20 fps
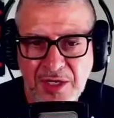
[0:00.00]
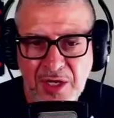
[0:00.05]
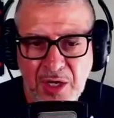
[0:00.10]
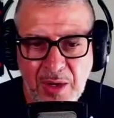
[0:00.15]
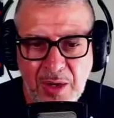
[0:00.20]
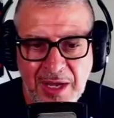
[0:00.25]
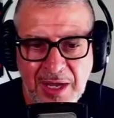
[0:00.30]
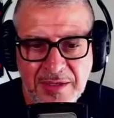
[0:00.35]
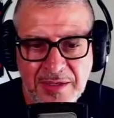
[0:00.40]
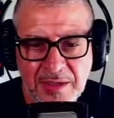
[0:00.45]
know,
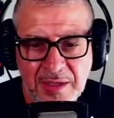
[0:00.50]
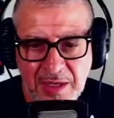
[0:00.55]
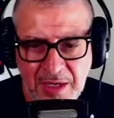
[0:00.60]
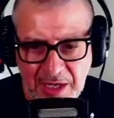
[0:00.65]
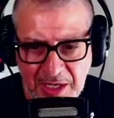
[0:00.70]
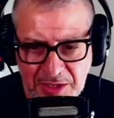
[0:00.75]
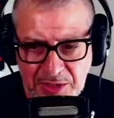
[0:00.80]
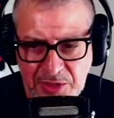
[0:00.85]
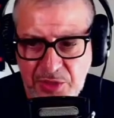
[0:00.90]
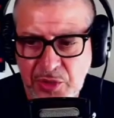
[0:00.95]
I
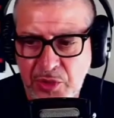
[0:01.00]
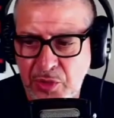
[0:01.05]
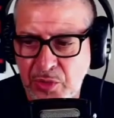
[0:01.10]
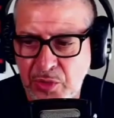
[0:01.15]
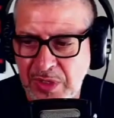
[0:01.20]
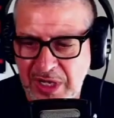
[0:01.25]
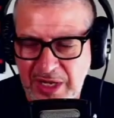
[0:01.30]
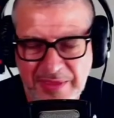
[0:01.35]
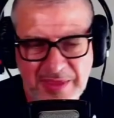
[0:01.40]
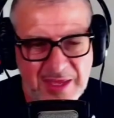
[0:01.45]
too,
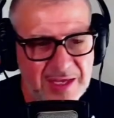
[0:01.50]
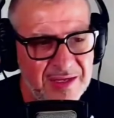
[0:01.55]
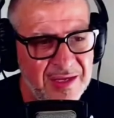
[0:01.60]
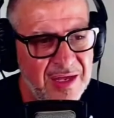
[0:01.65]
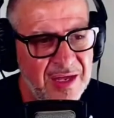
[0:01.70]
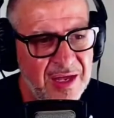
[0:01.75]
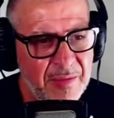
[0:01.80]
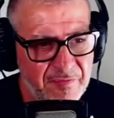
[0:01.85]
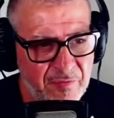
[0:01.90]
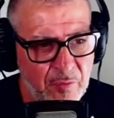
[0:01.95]
and I think
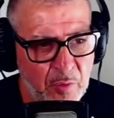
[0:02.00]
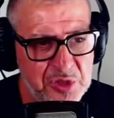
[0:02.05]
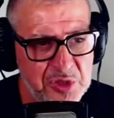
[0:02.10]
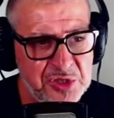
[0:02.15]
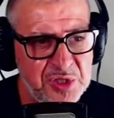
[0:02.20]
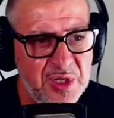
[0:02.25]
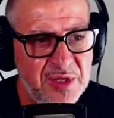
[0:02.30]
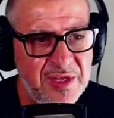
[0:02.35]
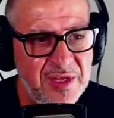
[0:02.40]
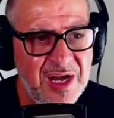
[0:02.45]
I'm
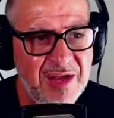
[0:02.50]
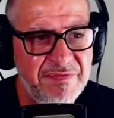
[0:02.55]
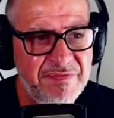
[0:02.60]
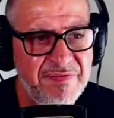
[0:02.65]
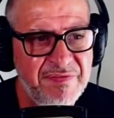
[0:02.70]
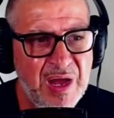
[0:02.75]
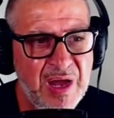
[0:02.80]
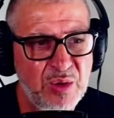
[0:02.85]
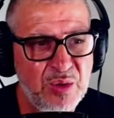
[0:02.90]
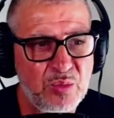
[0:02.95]
fortunate that I
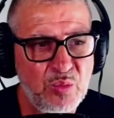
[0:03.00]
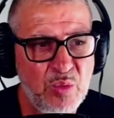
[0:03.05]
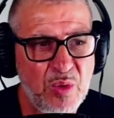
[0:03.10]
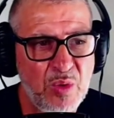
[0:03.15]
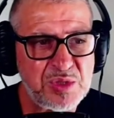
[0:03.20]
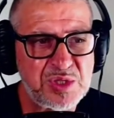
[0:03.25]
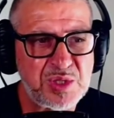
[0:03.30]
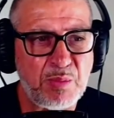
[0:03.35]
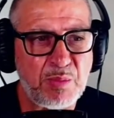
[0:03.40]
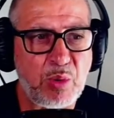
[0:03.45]
found what
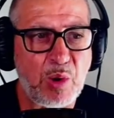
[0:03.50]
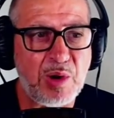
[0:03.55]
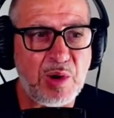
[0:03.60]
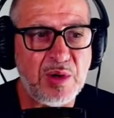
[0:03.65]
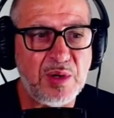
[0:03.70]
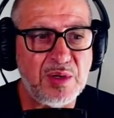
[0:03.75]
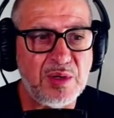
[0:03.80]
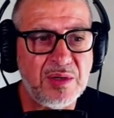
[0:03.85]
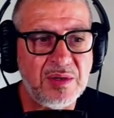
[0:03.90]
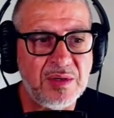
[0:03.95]
was
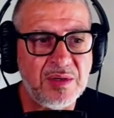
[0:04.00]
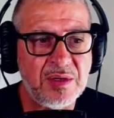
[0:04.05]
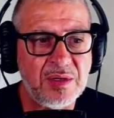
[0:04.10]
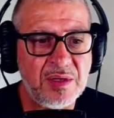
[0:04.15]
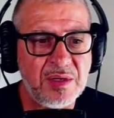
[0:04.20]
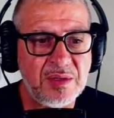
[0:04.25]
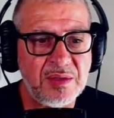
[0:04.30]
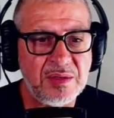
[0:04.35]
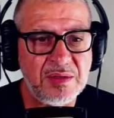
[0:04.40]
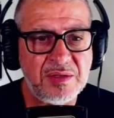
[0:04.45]
important
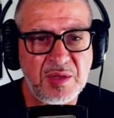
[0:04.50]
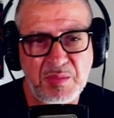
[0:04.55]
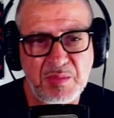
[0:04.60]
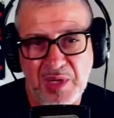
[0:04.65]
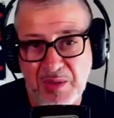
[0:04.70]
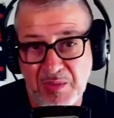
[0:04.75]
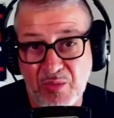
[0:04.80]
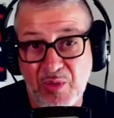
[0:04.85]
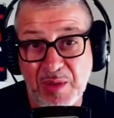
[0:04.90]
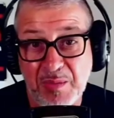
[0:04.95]
to
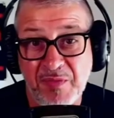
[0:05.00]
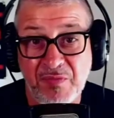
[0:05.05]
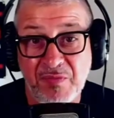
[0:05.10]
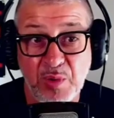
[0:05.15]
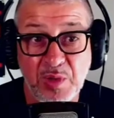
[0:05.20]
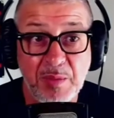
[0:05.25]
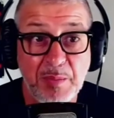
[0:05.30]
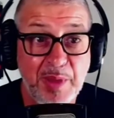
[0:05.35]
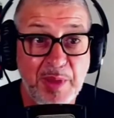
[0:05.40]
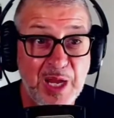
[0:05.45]
me way
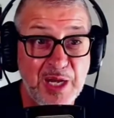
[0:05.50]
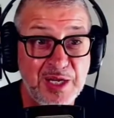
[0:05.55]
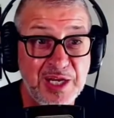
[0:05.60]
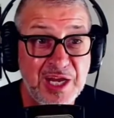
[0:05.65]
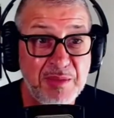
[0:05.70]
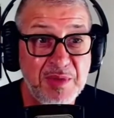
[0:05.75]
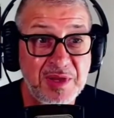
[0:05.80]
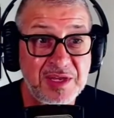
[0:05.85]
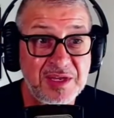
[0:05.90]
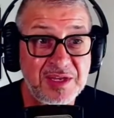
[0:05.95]
before the
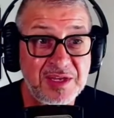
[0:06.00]
pandemic.